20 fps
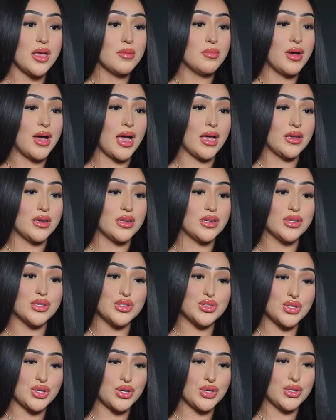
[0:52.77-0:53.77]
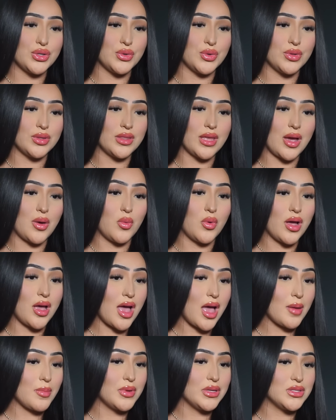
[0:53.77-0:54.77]
but I can assure you that what
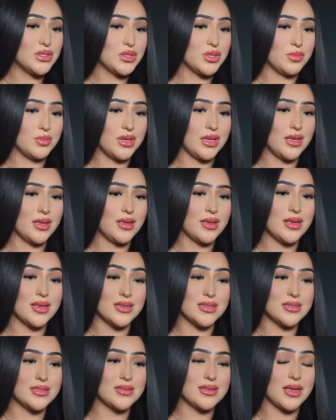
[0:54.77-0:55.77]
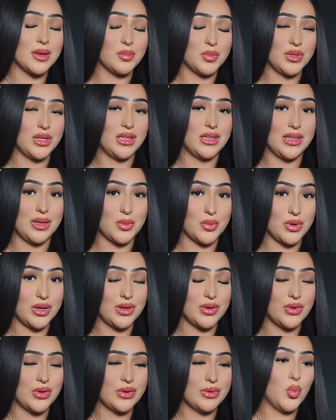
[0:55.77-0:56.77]
happened to me is completely
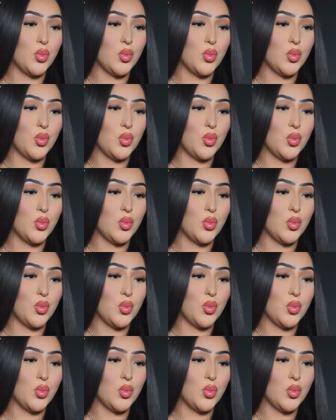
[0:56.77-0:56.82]
real.